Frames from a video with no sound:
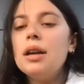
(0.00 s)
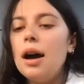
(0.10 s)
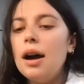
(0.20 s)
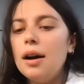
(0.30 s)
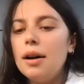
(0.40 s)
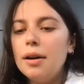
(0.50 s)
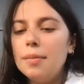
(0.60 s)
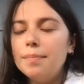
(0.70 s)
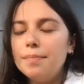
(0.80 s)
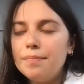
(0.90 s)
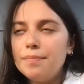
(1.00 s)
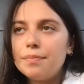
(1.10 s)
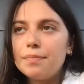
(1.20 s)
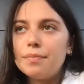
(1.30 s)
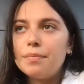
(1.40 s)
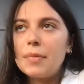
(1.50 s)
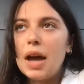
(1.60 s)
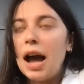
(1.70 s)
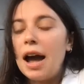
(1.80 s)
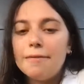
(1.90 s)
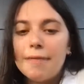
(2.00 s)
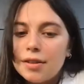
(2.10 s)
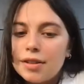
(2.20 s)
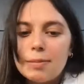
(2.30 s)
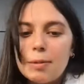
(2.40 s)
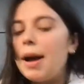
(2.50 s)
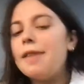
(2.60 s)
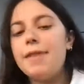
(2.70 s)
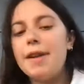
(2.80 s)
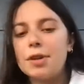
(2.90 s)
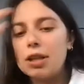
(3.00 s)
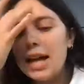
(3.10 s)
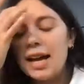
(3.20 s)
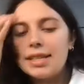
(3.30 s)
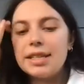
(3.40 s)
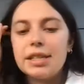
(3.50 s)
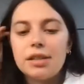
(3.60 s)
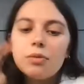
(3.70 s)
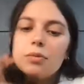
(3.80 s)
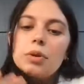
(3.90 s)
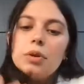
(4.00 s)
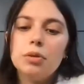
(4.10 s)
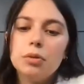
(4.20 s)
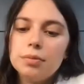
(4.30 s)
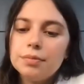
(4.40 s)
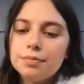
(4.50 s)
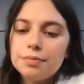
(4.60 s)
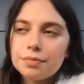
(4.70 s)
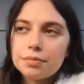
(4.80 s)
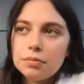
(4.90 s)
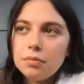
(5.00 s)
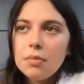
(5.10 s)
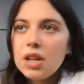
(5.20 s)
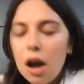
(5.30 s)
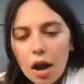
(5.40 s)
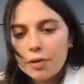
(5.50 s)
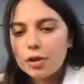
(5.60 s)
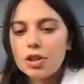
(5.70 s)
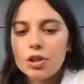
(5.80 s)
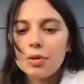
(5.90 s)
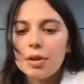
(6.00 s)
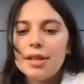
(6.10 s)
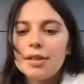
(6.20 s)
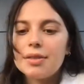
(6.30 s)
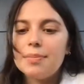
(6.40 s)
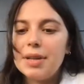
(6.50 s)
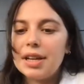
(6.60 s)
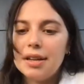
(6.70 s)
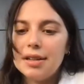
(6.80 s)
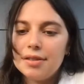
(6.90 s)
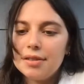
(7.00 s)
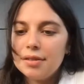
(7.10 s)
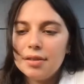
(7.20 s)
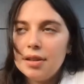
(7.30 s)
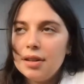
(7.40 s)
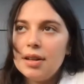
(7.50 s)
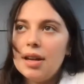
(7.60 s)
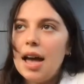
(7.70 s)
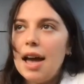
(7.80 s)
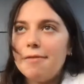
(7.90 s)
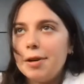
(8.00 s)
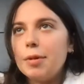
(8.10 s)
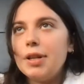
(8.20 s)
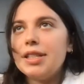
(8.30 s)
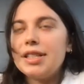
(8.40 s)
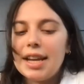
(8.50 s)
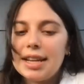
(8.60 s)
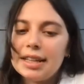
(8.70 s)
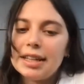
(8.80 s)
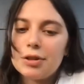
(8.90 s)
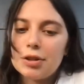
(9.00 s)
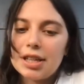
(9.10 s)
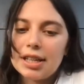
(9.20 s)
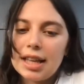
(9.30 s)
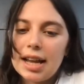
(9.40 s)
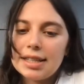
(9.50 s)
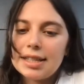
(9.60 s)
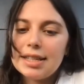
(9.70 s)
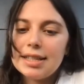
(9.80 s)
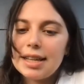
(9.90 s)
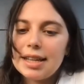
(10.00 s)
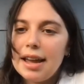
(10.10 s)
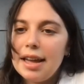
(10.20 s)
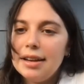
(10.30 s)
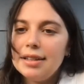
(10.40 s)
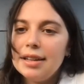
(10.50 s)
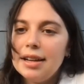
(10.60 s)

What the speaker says: I found some of my favorite classes through other students because everyone's taking interesting classes, and